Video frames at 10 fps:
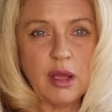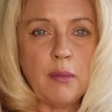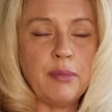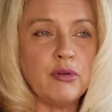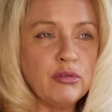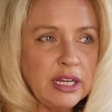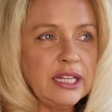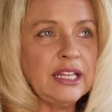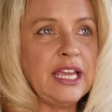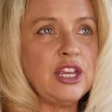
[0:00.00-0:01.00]
but
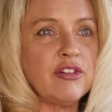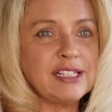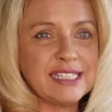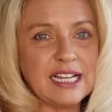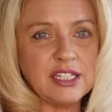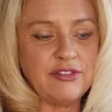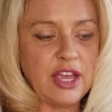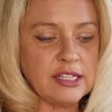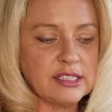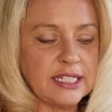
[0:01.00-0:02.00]
really your incentive
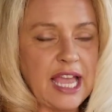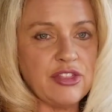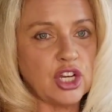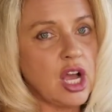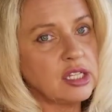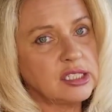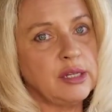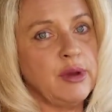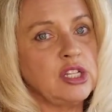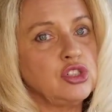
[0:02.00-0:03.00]
is to get the customer